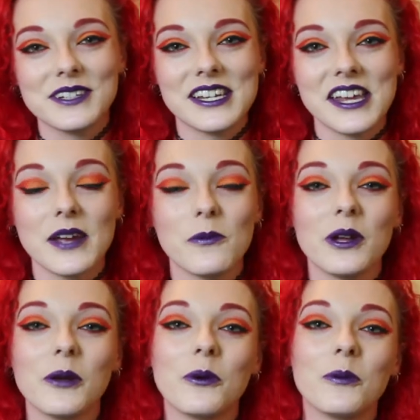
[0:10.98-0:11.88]
Today
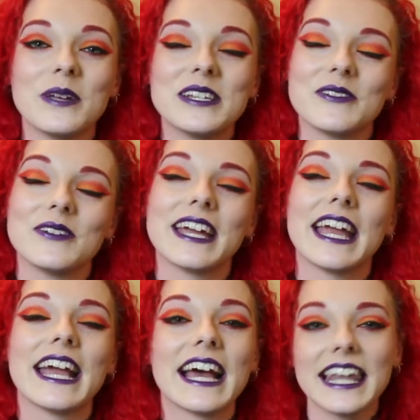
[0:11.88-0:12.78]
we will be doing
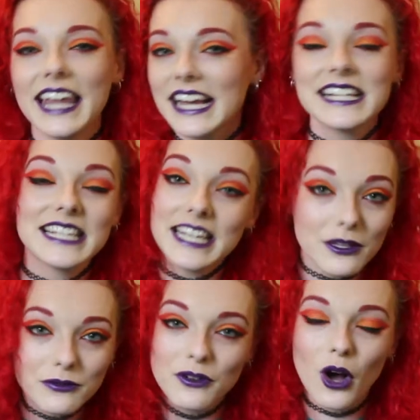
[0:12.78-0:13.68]
a
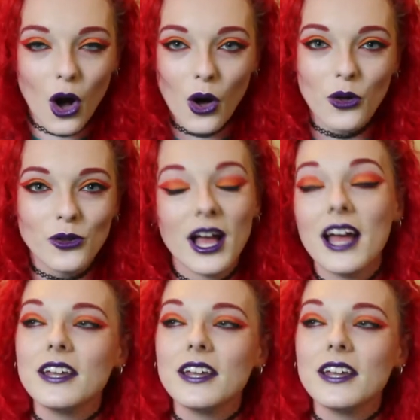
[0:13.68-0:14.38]
Collectif haul.